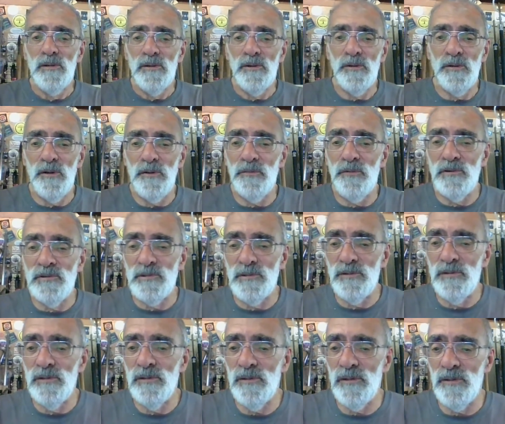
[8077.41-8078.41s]
Good night, Richard,
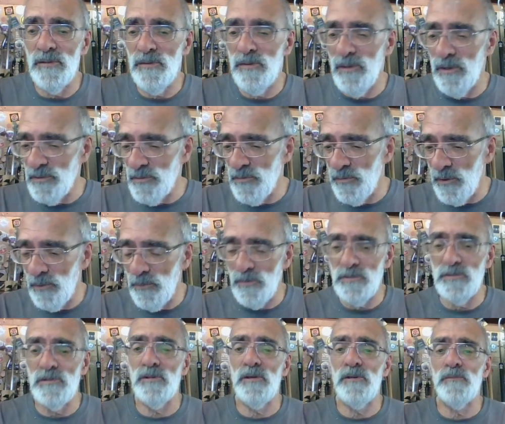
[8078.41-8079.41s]
and thanks very
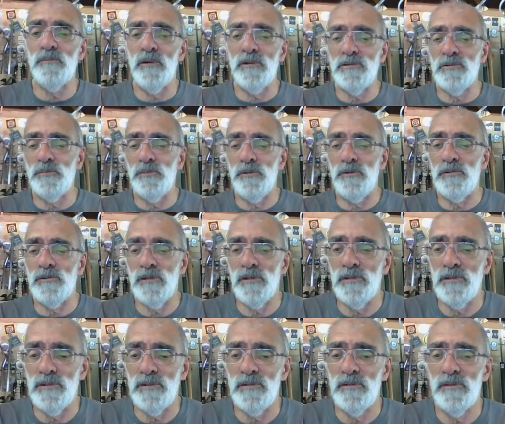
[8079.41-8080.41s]
much indeed. Much
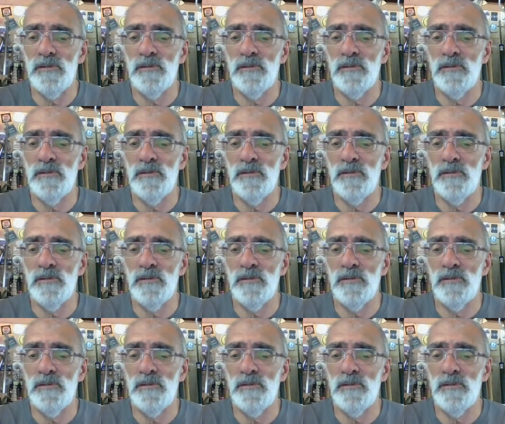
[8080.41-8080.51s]
appreciated.